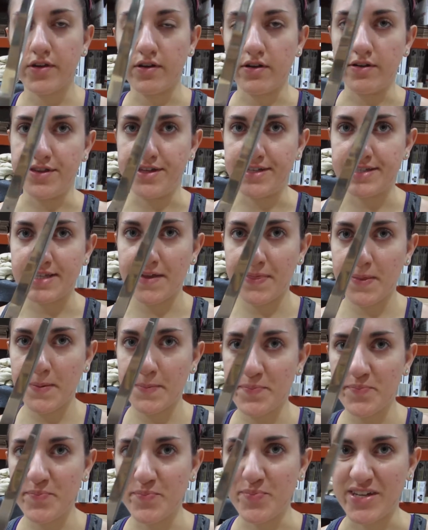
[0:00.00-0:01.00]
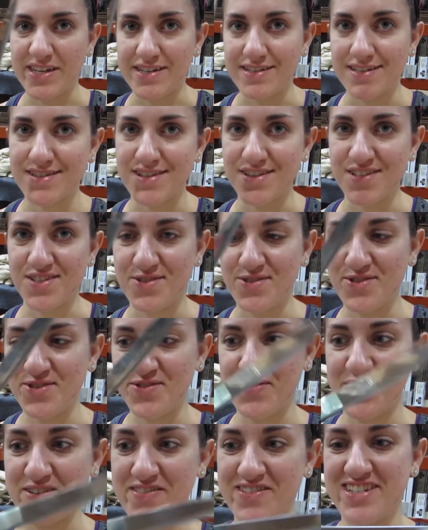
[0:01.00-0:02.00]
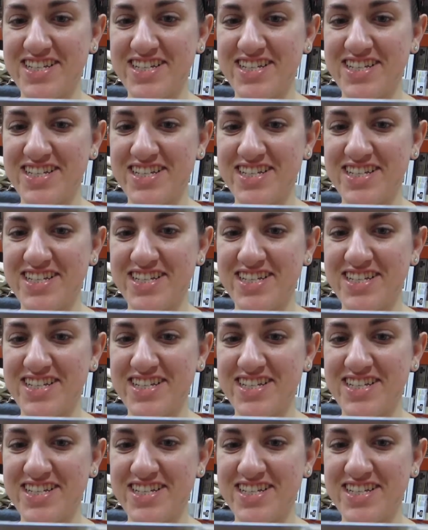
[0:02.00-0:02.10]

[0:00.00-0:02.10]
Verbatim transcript: Are these not the biggest scissors you've ever